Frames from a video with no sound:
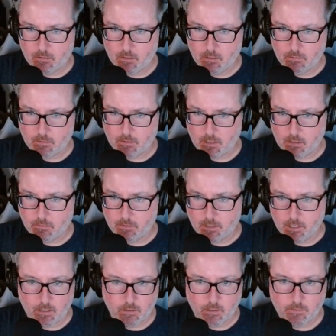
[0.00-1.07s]
I don't think we,
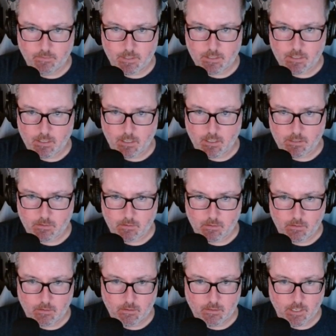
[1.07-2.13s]
yeah, none of these guys
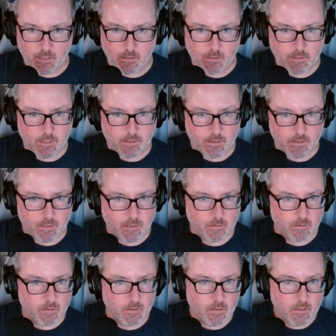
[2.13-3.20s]
are telling us anything
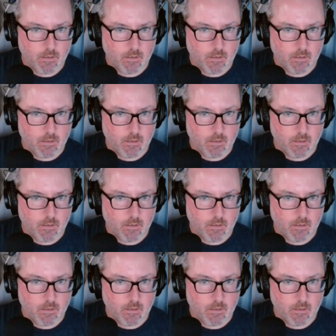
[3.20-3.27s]
either.